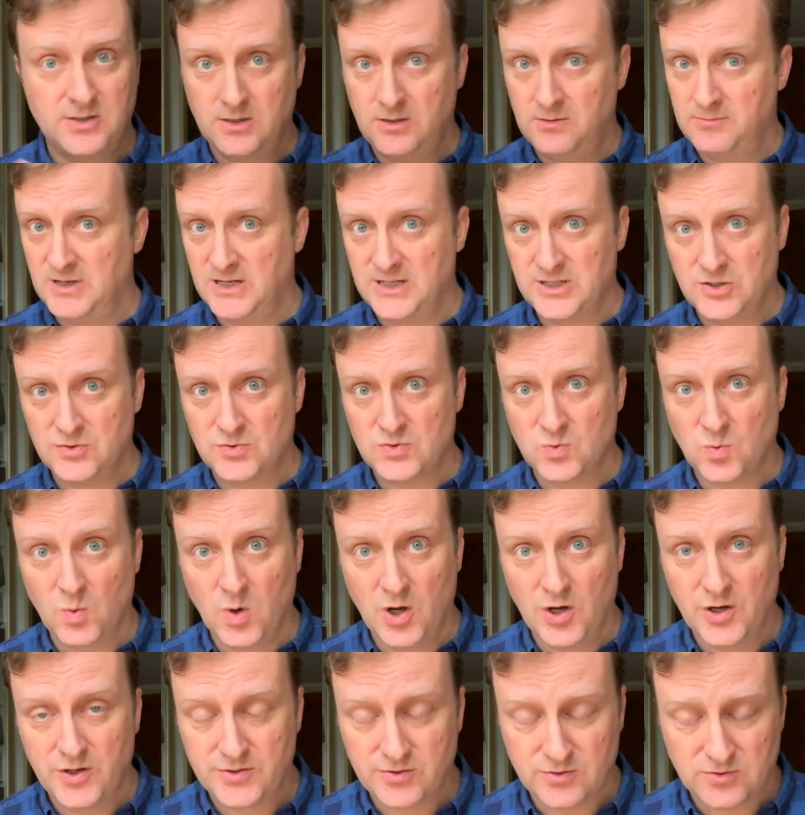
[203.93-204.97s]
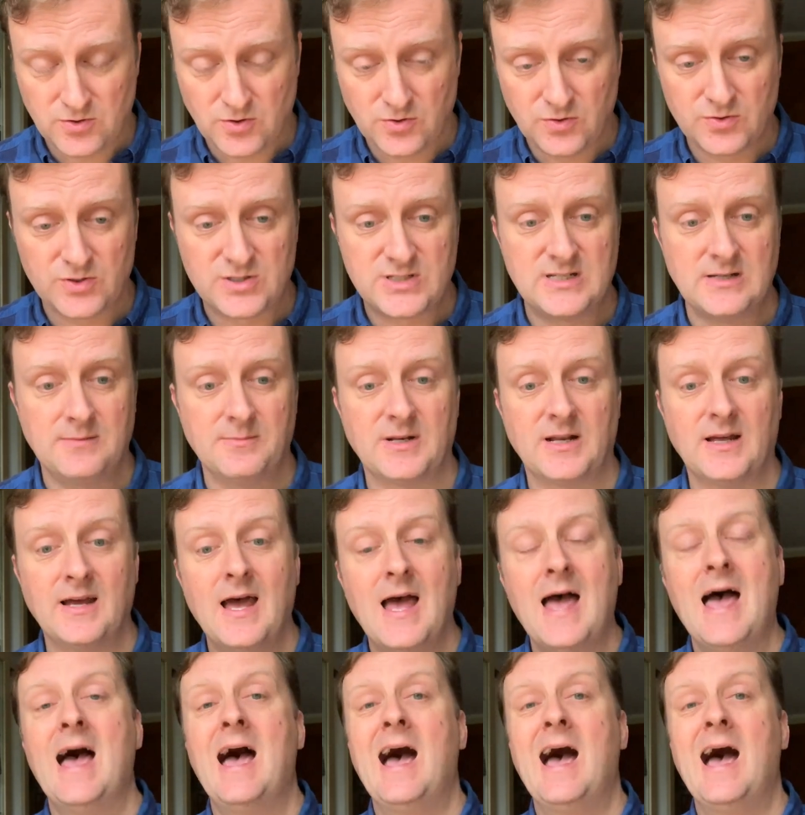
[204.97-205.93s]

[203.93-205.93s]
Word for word: You may use Word or, or similar,